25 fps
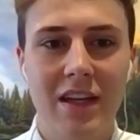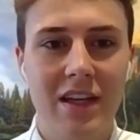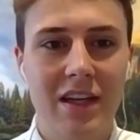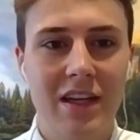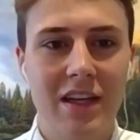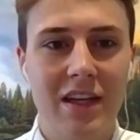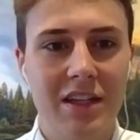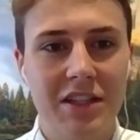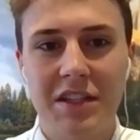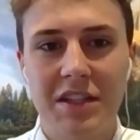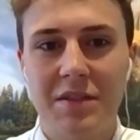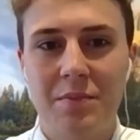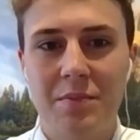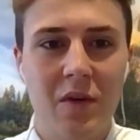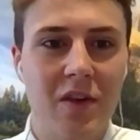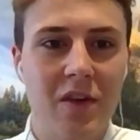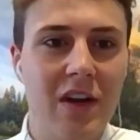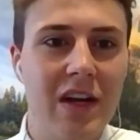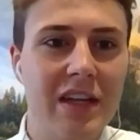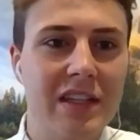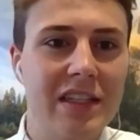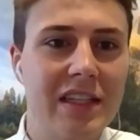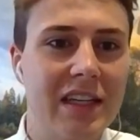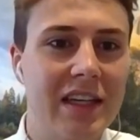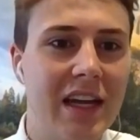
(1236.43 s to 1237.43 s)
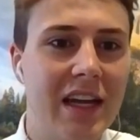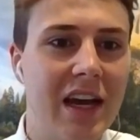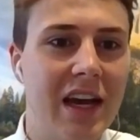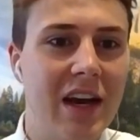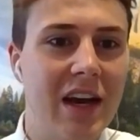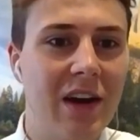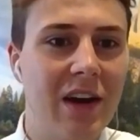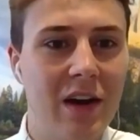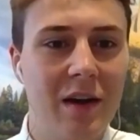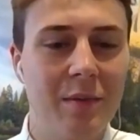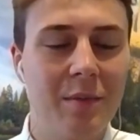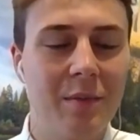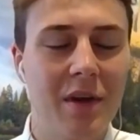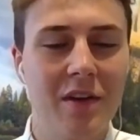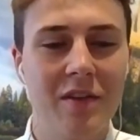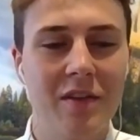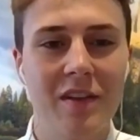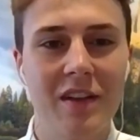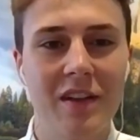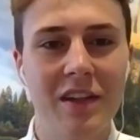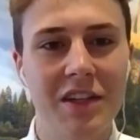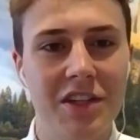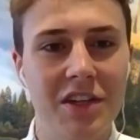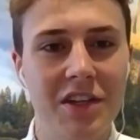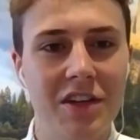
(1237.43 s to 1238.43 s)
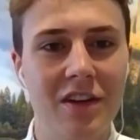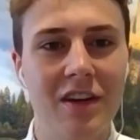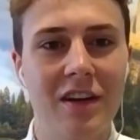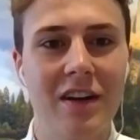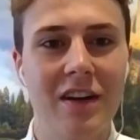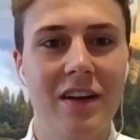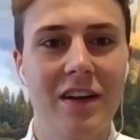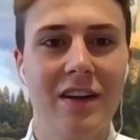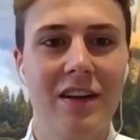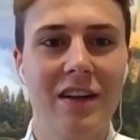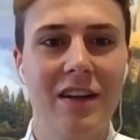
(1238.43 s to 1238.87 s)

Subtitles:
She's progressing now. I'm not really sure.